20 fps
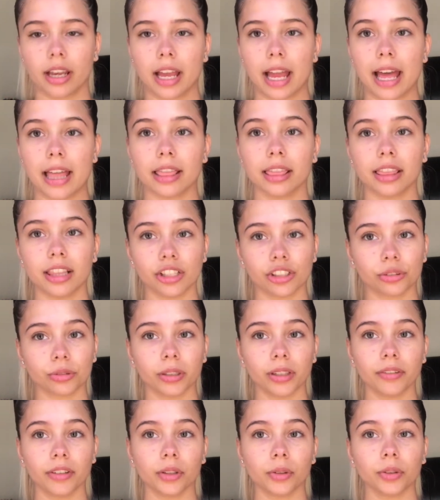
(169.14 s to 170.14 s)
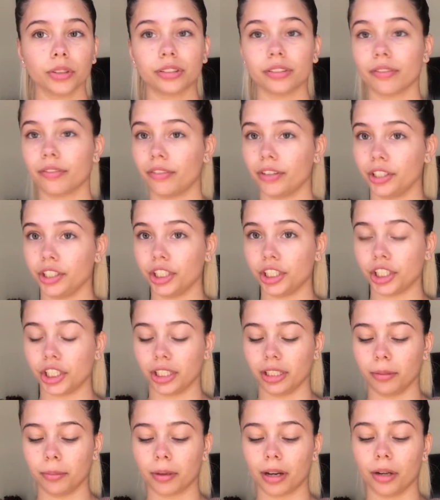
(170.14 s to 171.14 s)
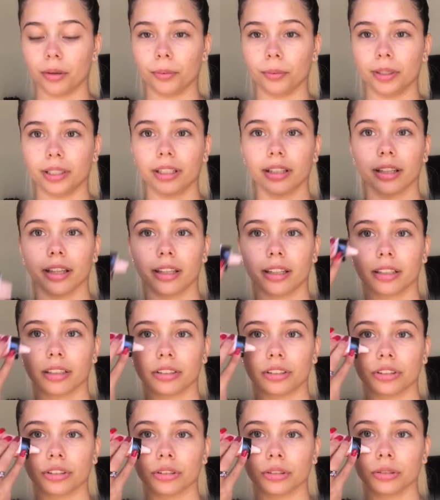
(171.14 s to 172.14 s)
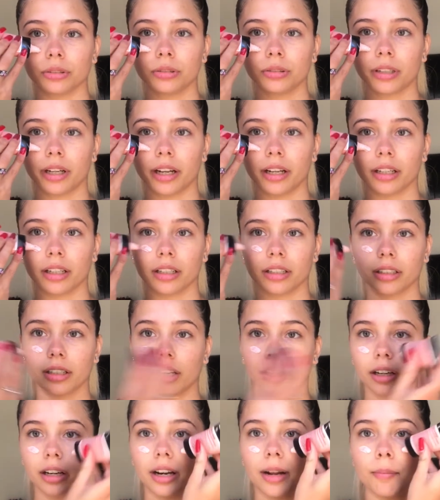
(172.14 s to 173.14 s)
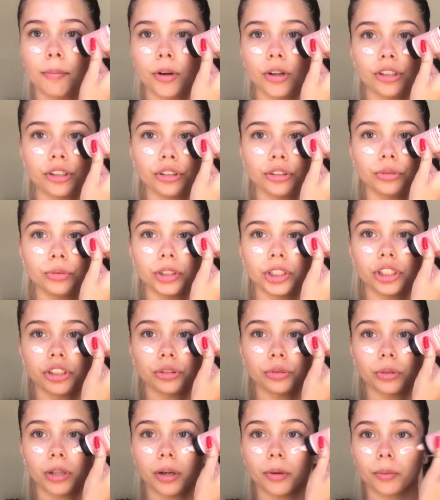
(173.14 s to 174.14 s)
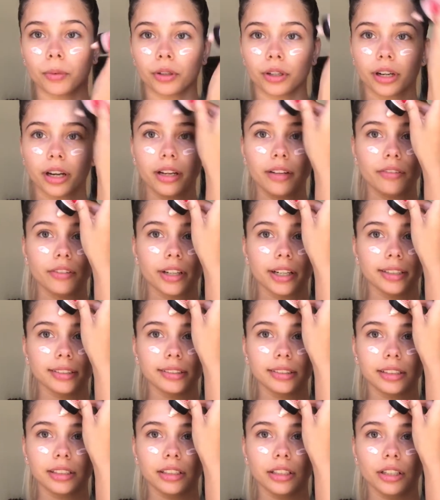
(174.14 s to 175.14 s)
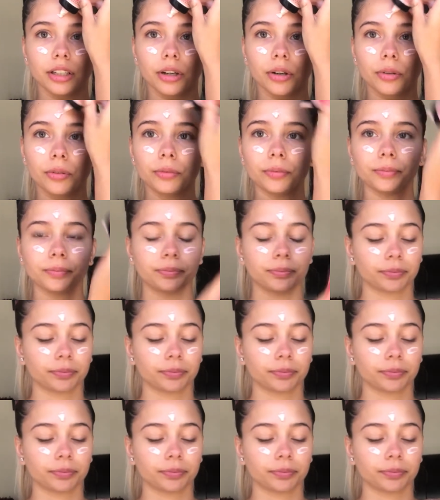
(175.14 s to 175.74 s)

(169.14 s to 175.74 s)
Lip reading: And this one, even though it's very cheap, I really like it too. I got it at Marshall's, which is where I work at, if you guys didn't know.